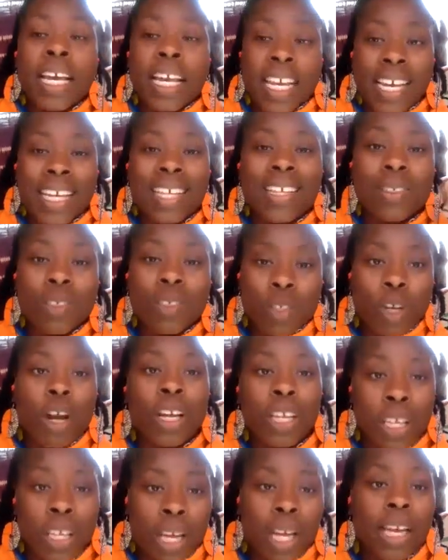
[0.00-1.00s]
It can
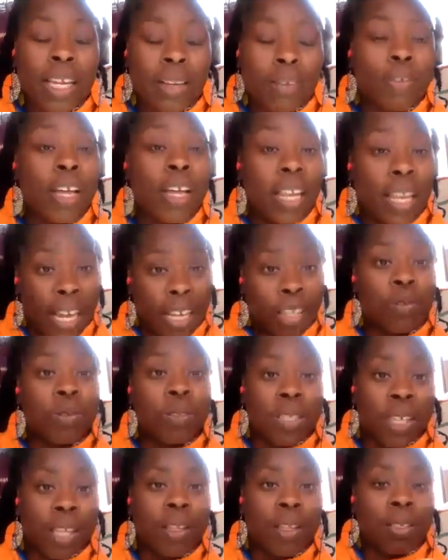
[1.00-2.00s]
start young, and like you
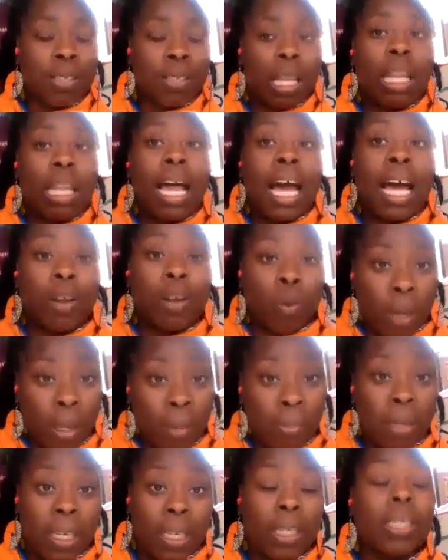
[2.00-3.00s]
said, there's a lot of
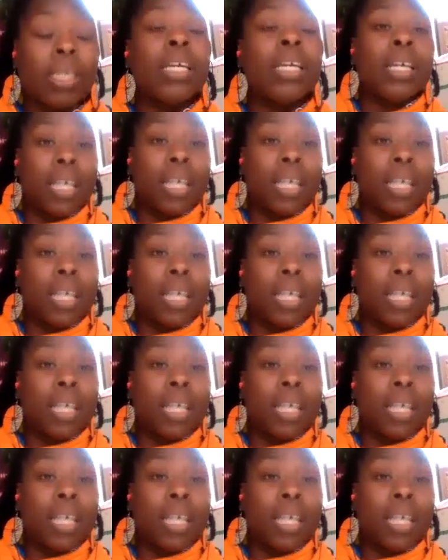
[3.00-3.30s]
women